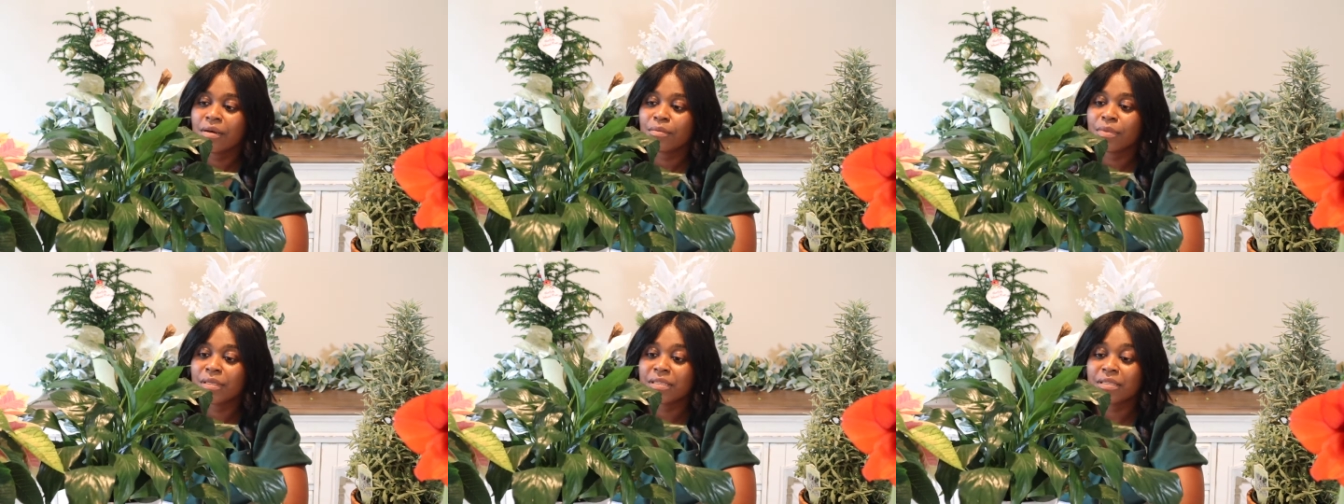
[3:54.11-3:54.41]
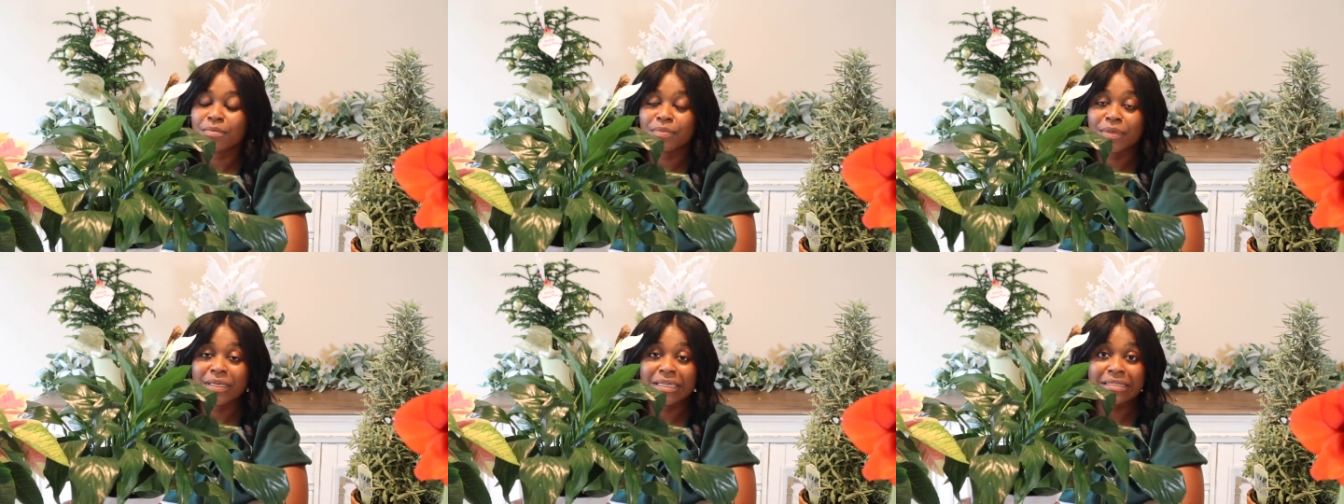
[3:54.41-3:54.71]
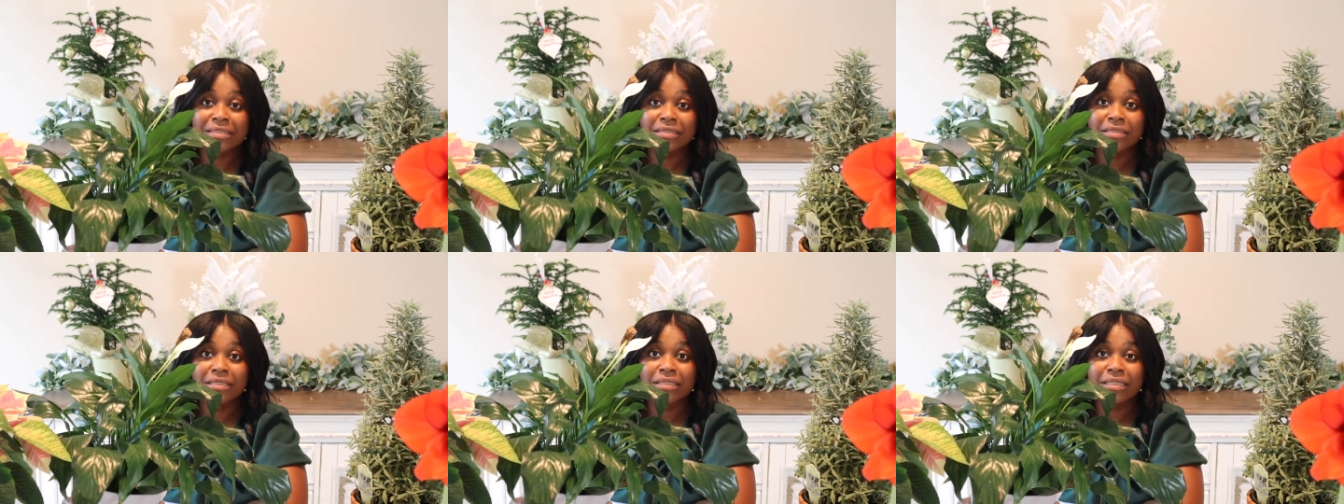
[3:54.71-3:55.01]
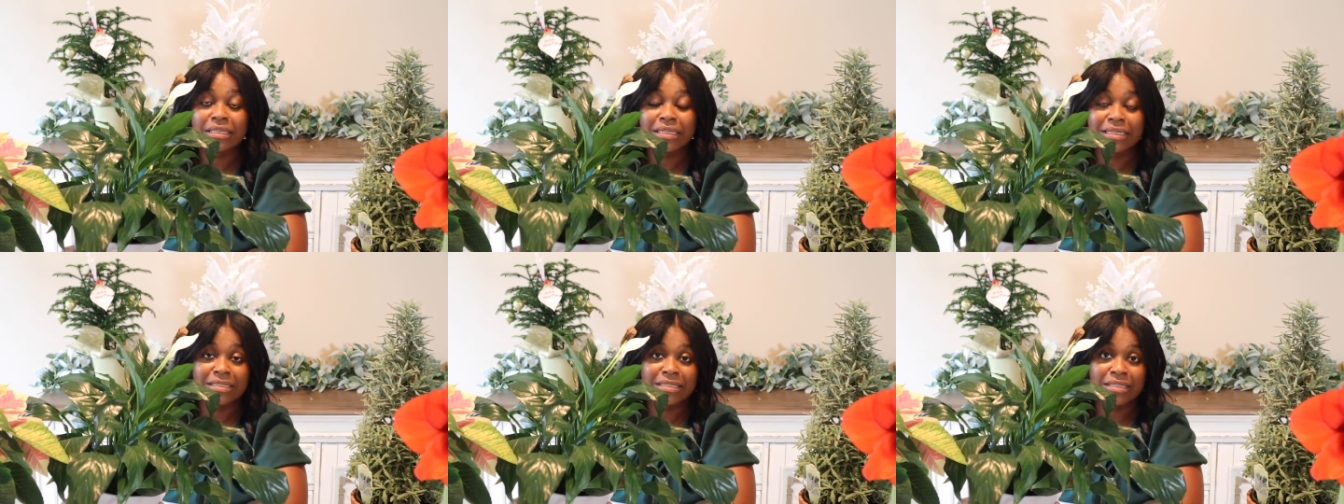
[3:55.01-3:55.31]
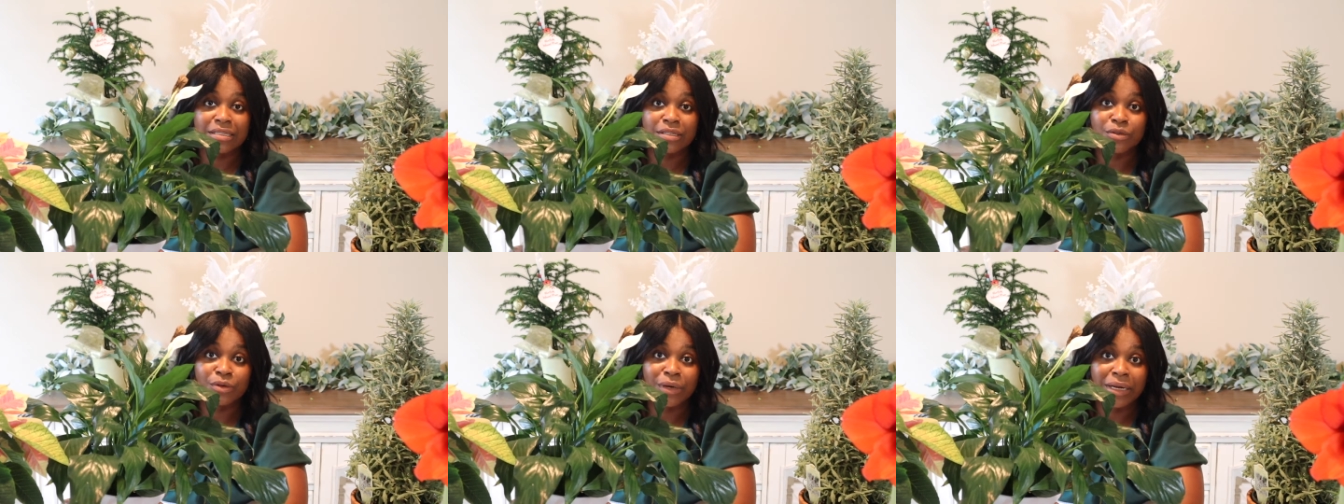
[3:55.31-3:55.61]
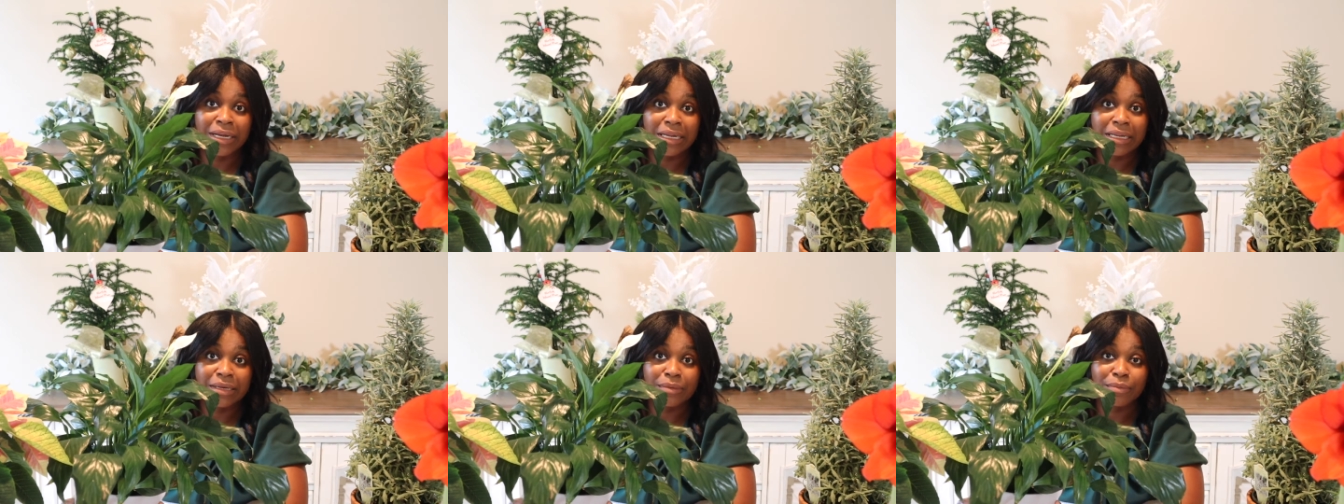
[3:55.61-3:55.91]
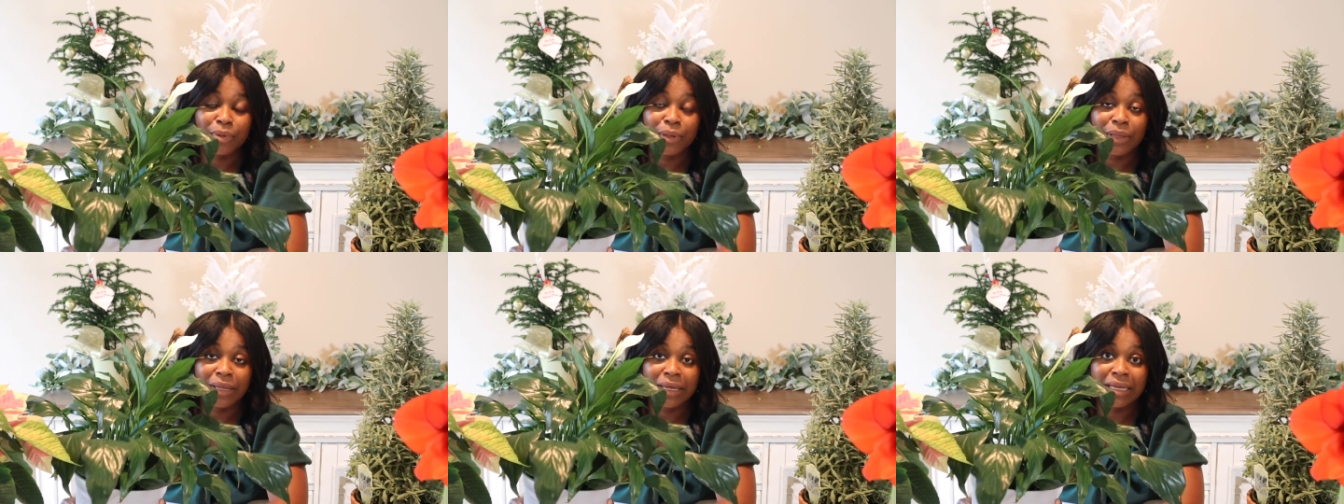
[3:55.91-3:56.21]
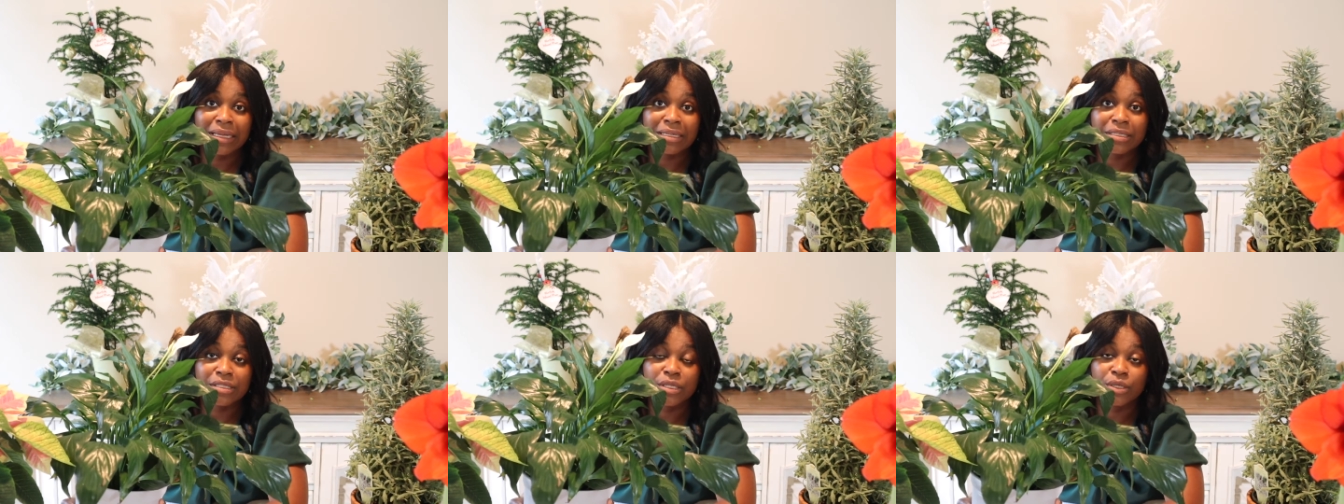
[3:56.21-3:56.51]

But the peace lily is a great plant